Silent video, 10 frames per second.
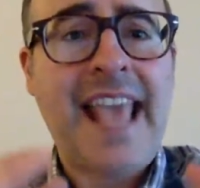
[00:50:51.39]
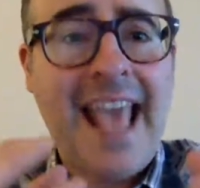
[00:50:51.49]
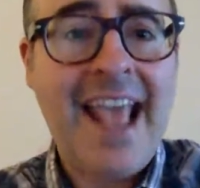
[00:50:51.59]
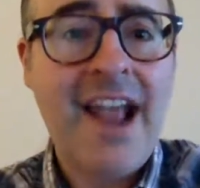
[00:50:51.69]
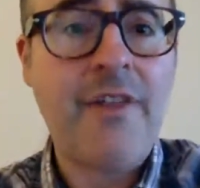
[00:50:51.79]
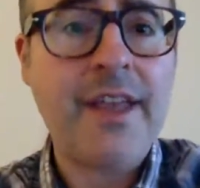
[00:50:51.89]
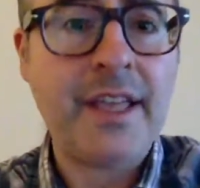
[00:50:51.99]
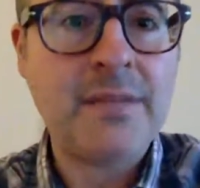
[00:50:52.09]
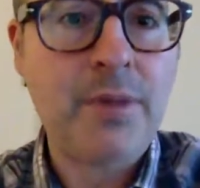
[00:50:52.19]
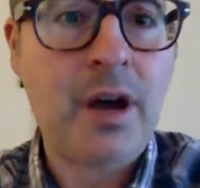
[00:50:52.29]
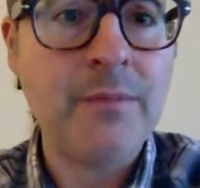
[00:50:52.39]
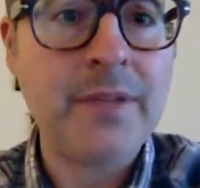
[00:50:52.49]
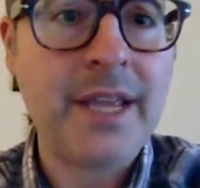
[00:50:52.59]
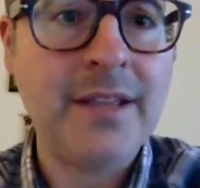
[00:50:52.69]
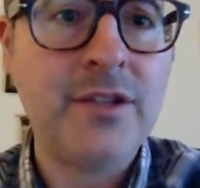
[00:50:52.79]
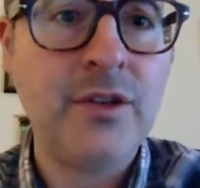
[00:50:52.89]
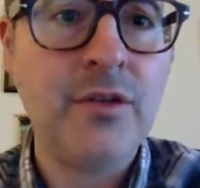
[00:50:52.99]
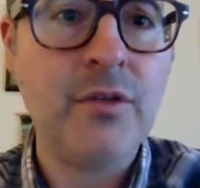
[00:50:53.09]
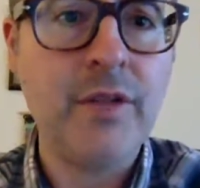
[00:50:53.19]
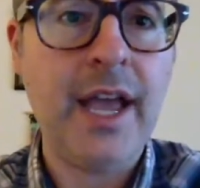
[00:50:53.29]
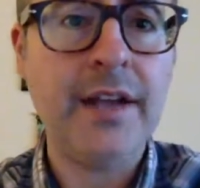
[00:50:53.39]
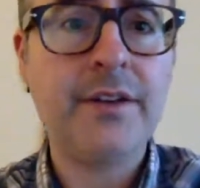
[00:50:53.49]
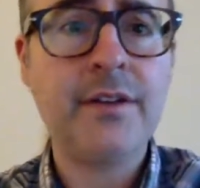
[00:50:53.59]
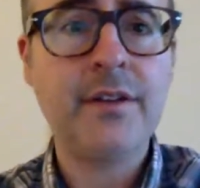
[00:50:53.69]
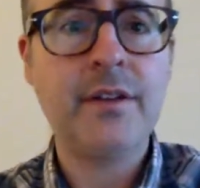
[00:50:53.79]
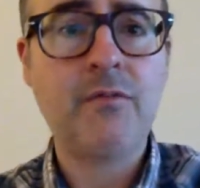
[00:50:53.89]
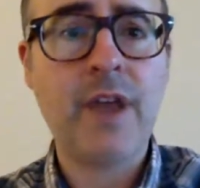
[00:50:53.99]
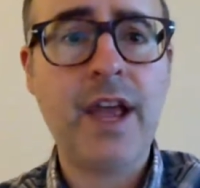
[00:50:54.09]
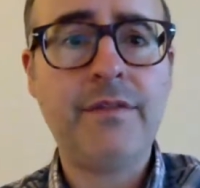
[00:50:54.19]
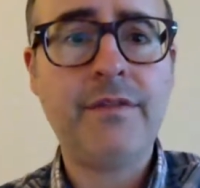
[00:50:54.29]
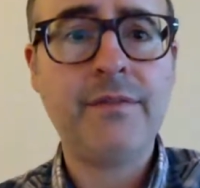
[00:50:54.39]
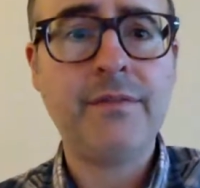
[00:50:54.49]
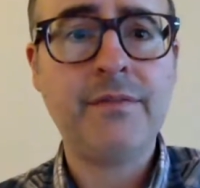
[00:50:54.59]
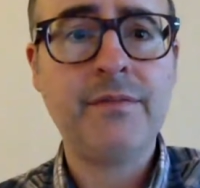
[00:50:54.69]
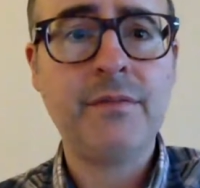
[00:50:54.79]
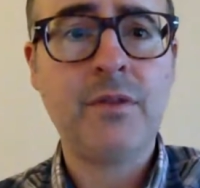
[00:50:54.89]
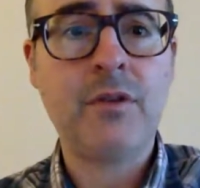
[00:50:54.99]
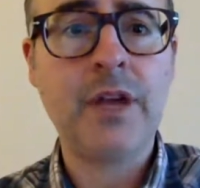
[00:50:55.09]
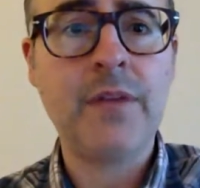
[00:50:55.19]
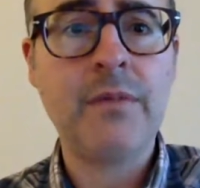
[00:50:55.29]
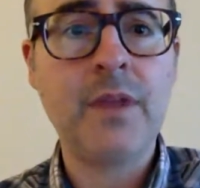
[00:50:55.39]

air that gets pumped into that raft, all right?